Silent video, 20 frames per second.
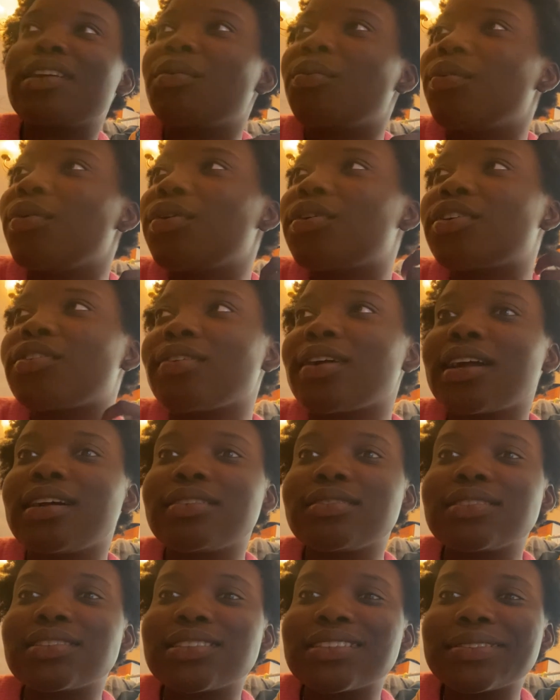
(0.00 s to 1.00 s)
a walk
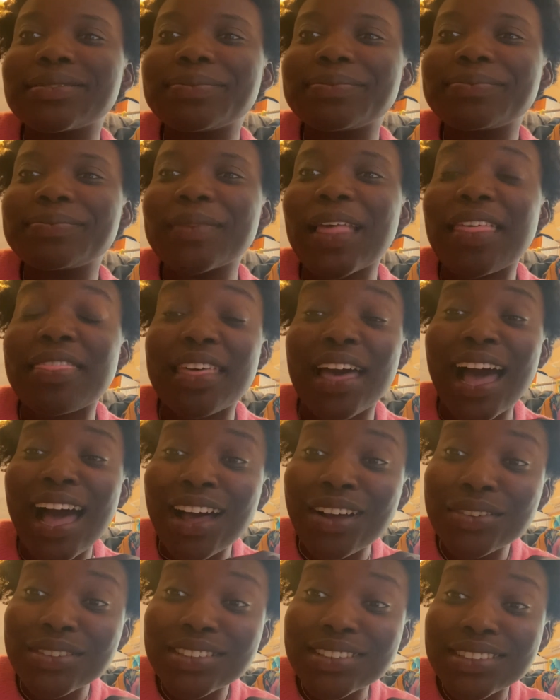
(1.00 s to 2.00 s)
around the
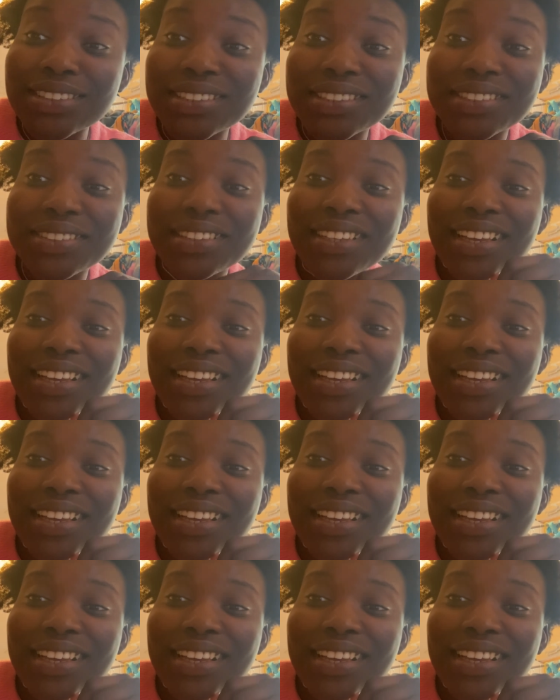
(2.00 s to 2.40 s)
house.